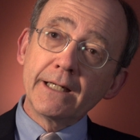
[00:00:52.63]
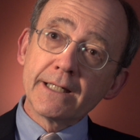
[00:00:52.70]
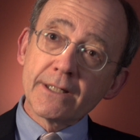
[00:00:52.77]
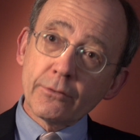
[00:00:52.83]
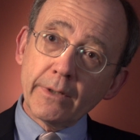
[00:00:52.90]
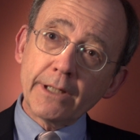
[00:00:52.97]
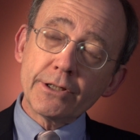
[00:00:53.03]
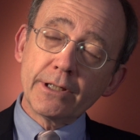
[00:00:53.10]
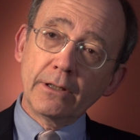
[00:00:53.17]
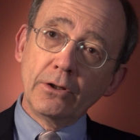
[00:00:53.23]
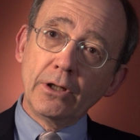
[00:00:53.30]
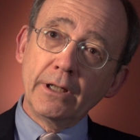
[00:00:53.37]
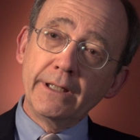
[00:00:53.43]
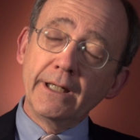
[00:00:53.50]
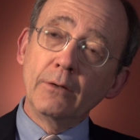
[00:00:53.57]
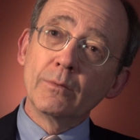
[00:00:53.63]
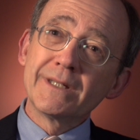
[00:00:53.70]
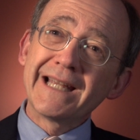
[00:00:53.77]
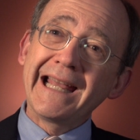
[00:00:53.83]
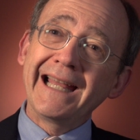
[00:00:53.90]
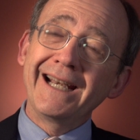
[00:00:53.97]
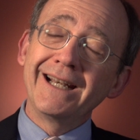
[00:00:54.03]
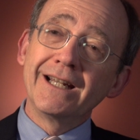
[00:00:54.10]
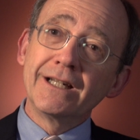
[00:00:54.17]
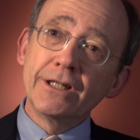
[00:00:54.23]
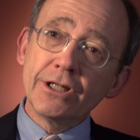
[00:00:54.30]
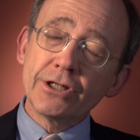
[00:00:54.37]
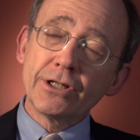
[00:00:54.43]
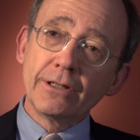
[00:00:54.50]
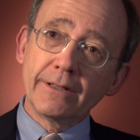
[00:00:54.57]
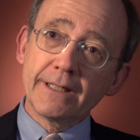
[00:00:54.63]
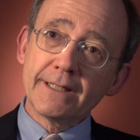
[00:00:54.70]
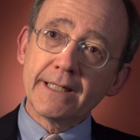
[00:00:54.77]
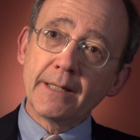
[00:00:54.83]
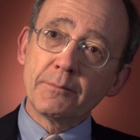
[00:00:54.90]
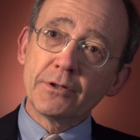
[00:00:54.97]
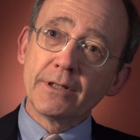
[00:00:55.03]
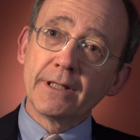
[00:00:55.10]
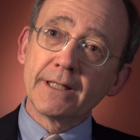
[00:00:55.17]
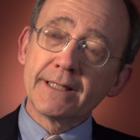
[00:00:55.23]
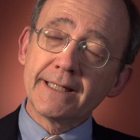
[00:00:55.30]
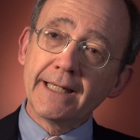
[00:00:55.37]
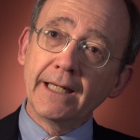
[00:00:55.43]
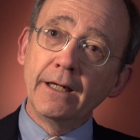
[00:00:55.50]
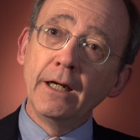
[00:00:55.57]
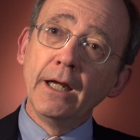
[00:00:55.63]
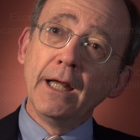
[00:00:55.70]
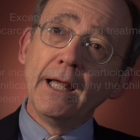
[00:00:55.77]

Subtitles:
discretion law did was add an additional exception that said